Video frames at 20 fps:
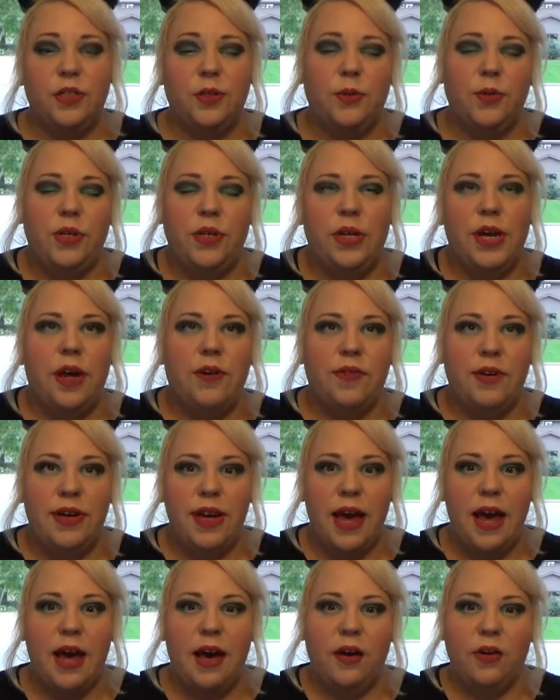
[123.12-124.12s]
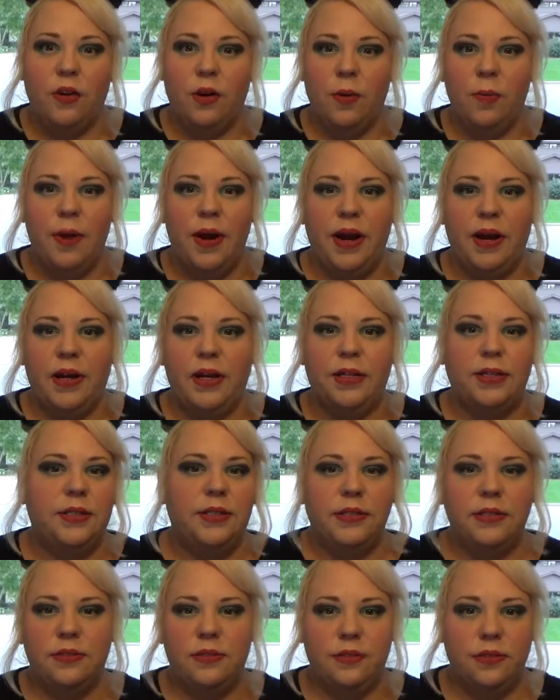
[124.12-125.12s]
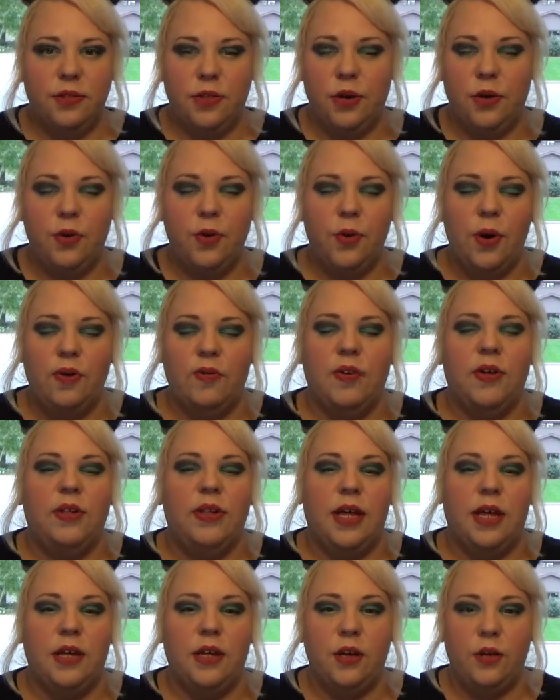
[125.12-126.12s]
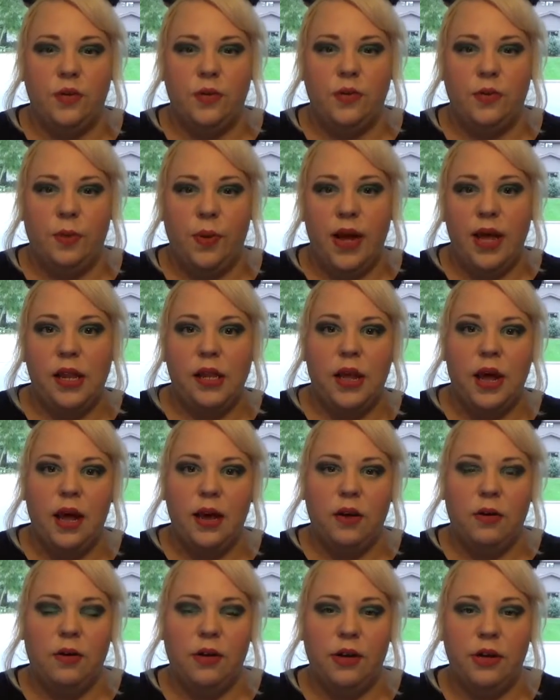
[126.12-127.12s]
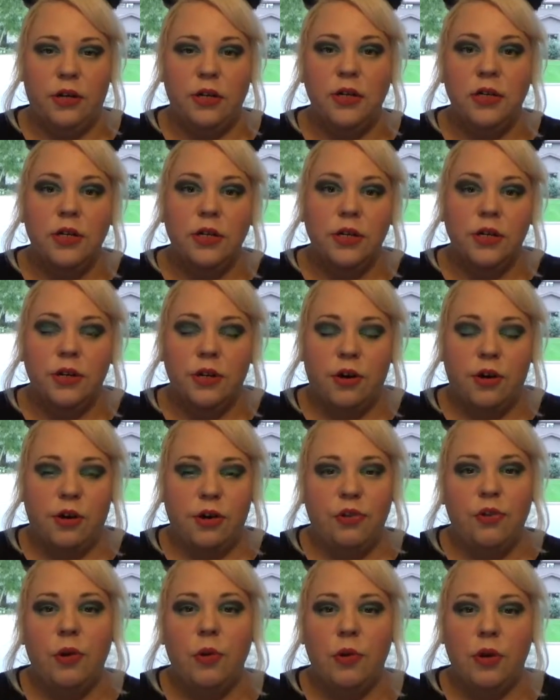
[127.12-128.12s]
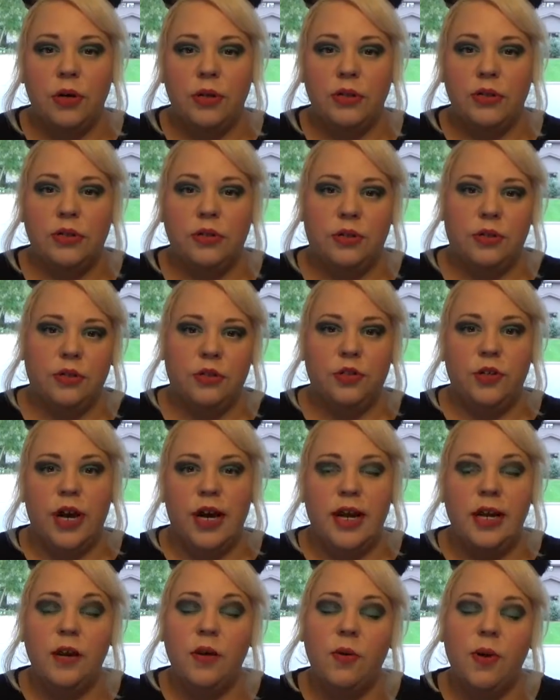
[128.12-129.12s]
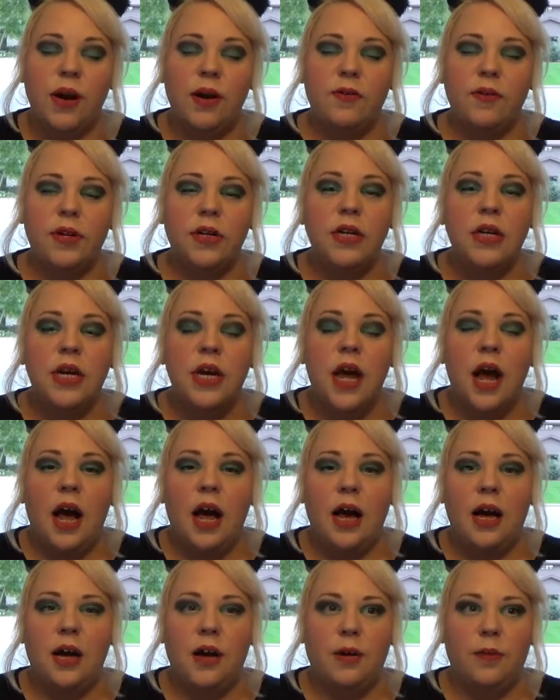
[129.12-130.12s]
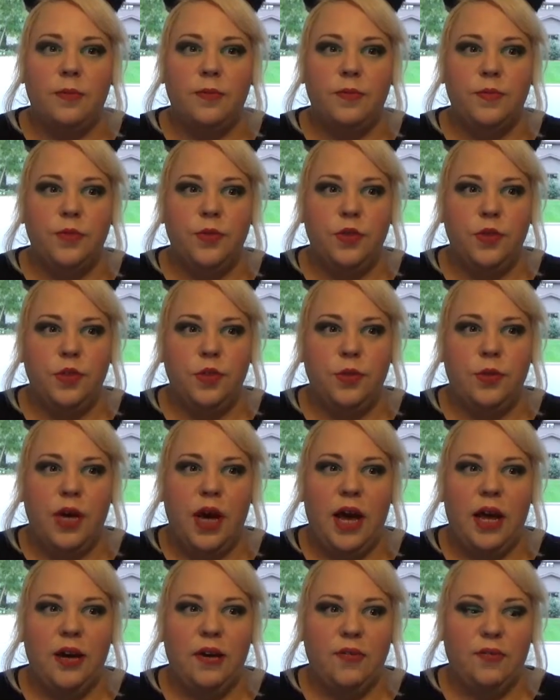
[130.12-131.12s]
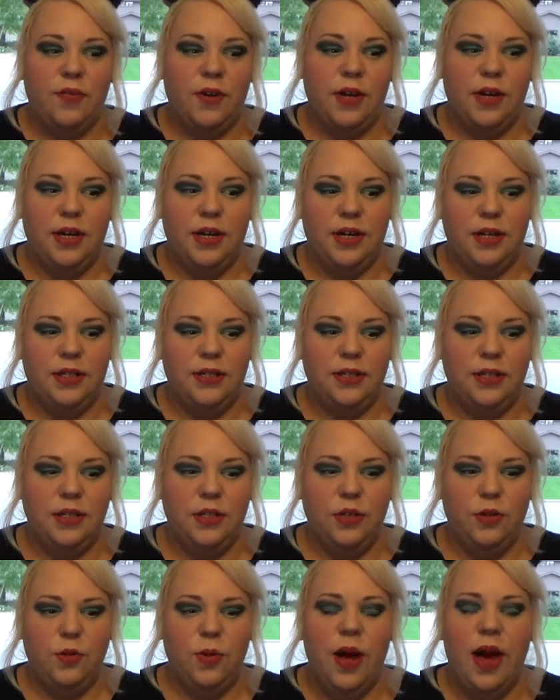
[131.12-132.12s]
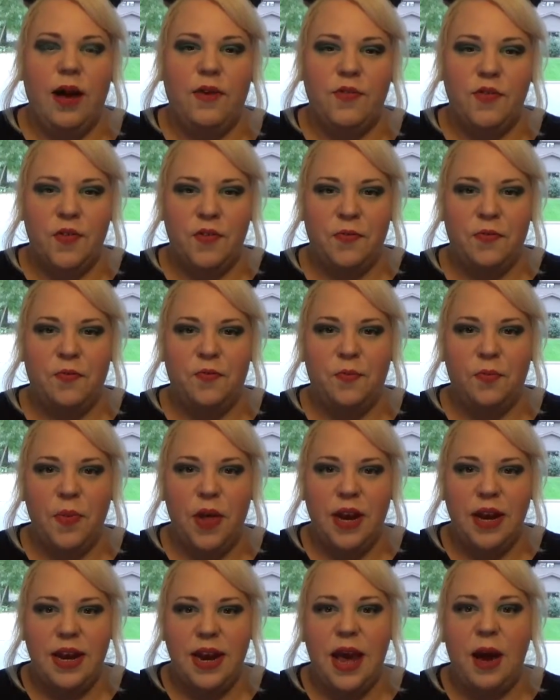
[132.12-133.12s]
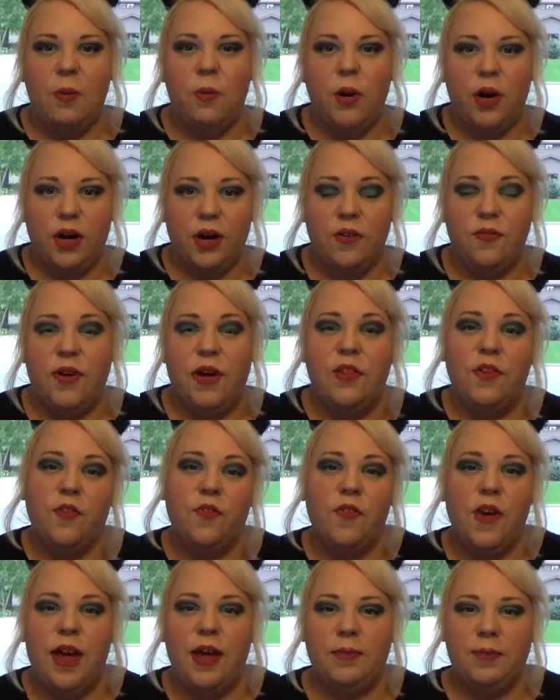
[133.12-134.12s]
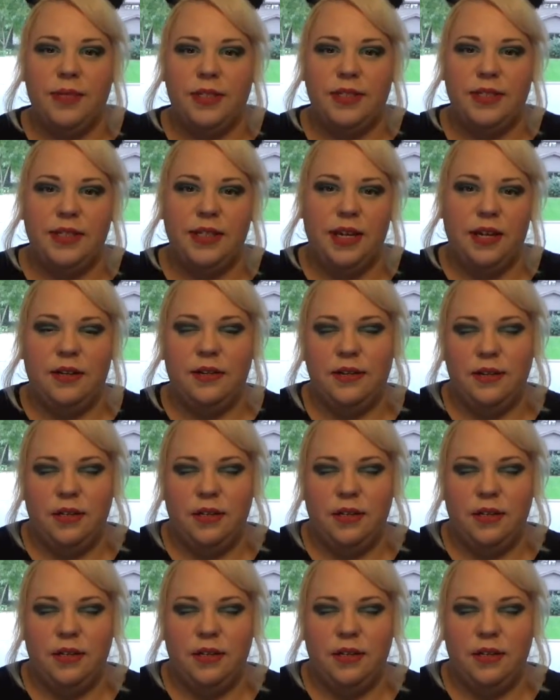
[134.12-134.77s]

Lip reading: when you have a dad or a parent, whoever that goes away a lot on tours or training or whatever, you kind of you have a network of other families that